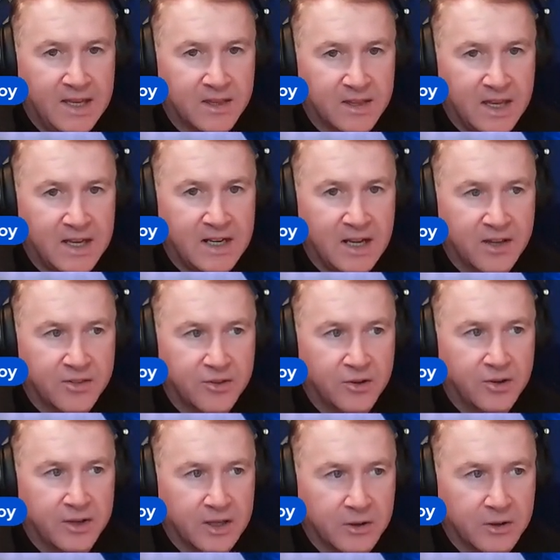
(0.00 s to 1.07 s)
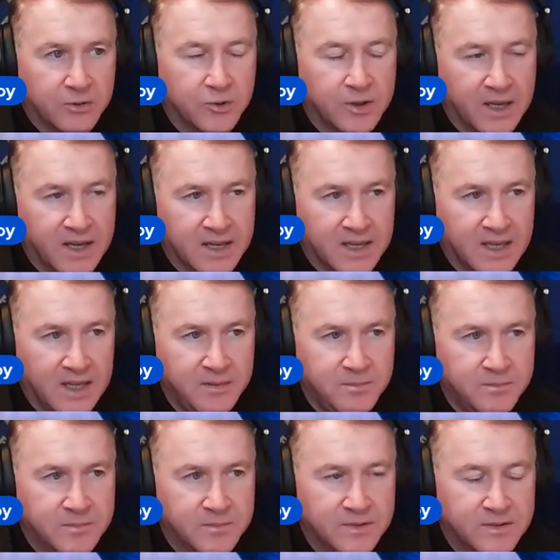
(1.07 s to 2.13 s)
Then I thought he'll not get a game.